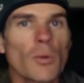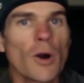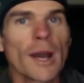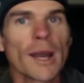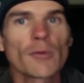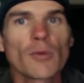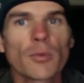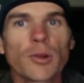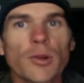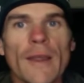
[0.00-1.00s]
my
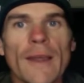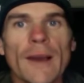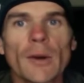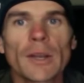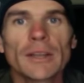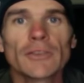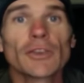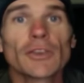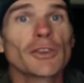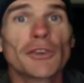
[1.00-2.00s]
reply to that one is
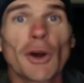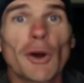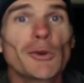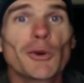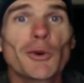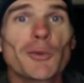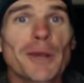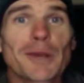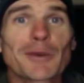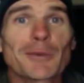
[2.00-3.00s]
don't do
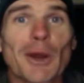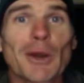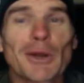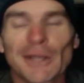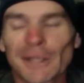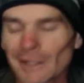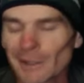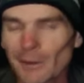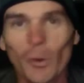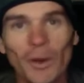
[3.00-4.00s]
Bikram yoga.
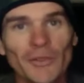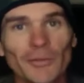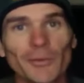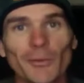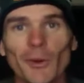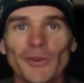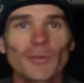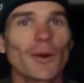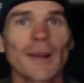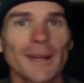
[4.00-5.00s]
What's
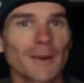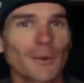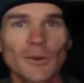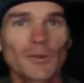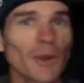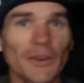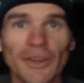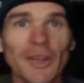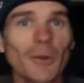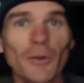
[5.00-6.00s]
my
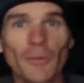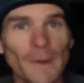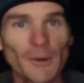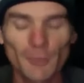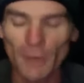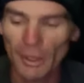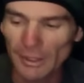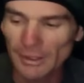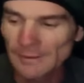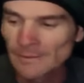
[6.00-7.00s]
deal with Bikram
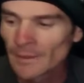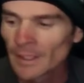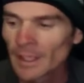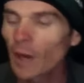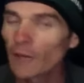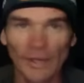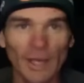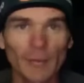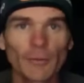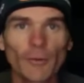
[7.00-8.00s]
yoga? I've done
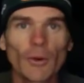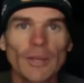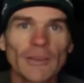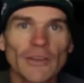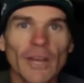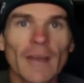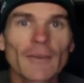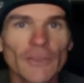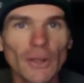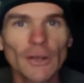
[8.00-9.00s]
it before. Yes, I have,
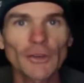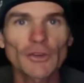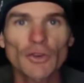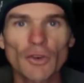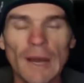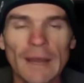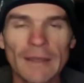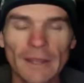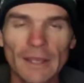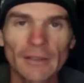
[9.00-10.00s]
because I like to try
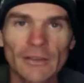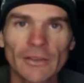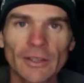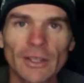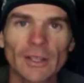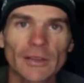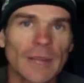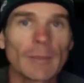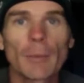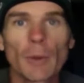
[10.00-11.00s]
things to
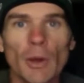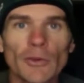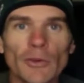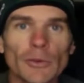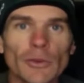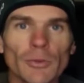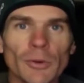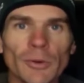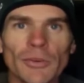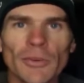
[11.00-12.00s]
get my personal
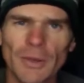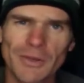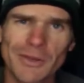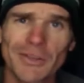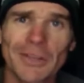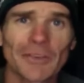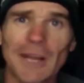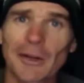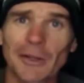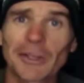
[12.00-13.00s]
experience, especially things that
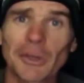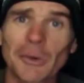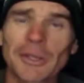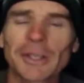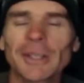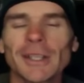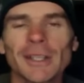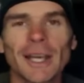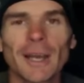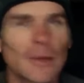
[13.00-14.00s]
aren't going to kill you.
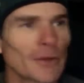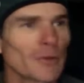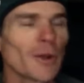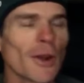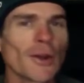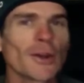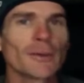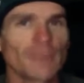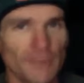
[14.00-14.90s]
And Bikram yoga,